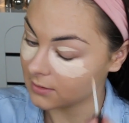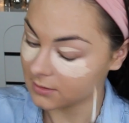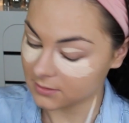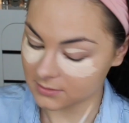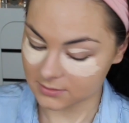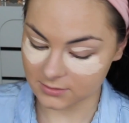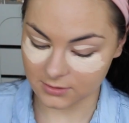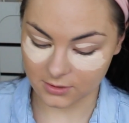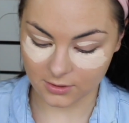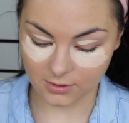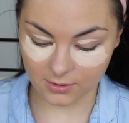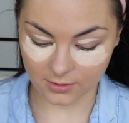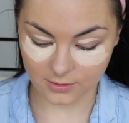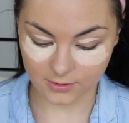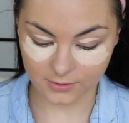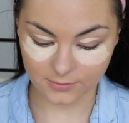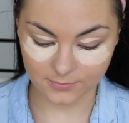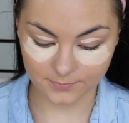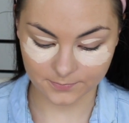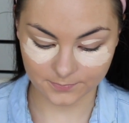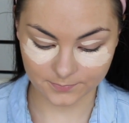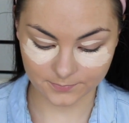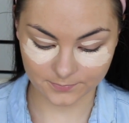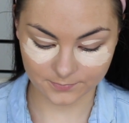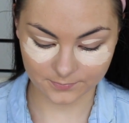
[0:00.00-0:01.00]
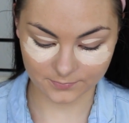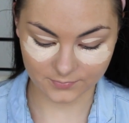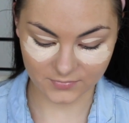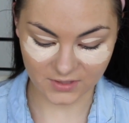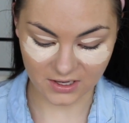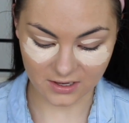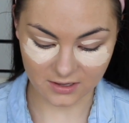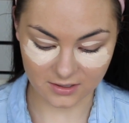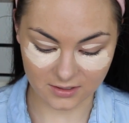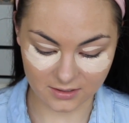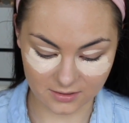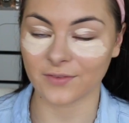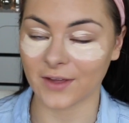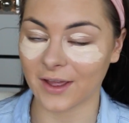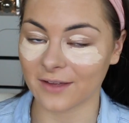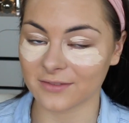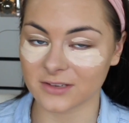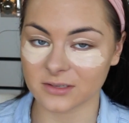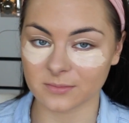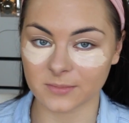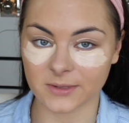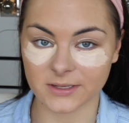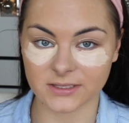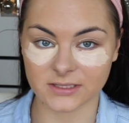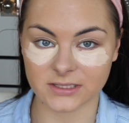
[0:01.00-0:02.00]
So yeah, if I have
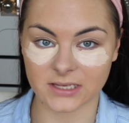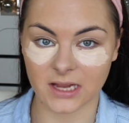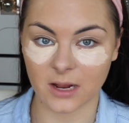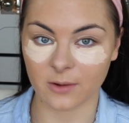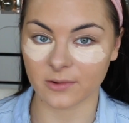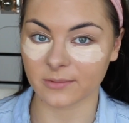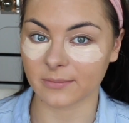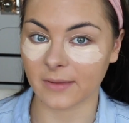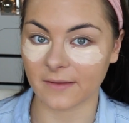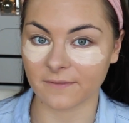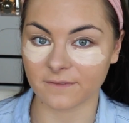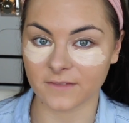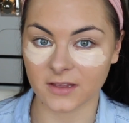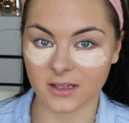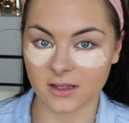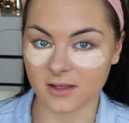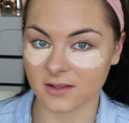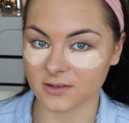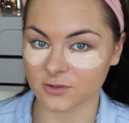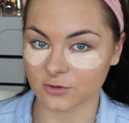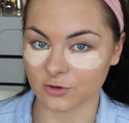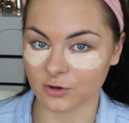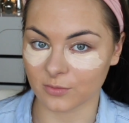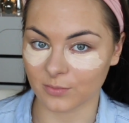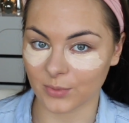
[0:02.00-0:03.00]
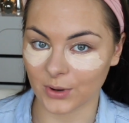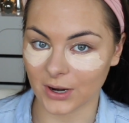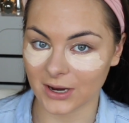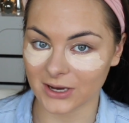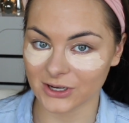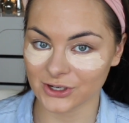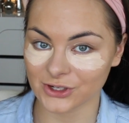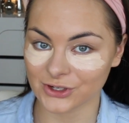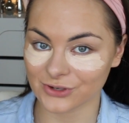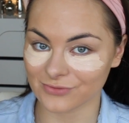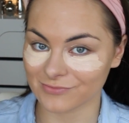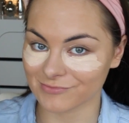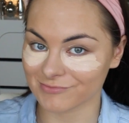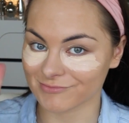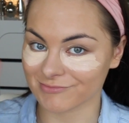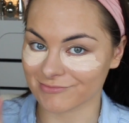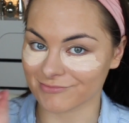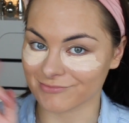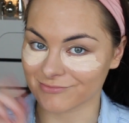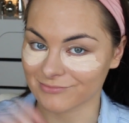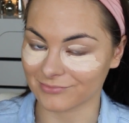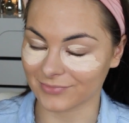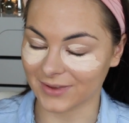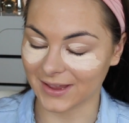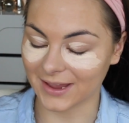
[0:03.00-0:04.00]
to blend it out with my fingers or a brush,
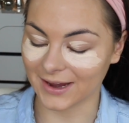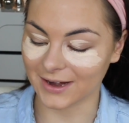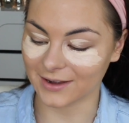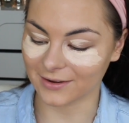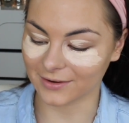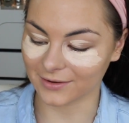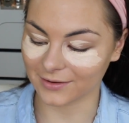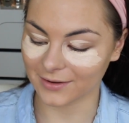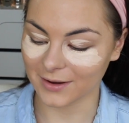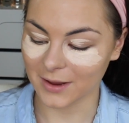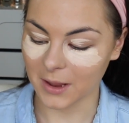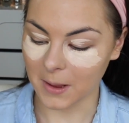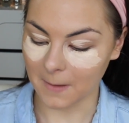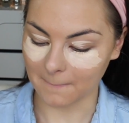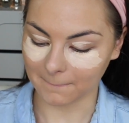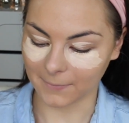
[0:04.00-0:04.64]
hate it.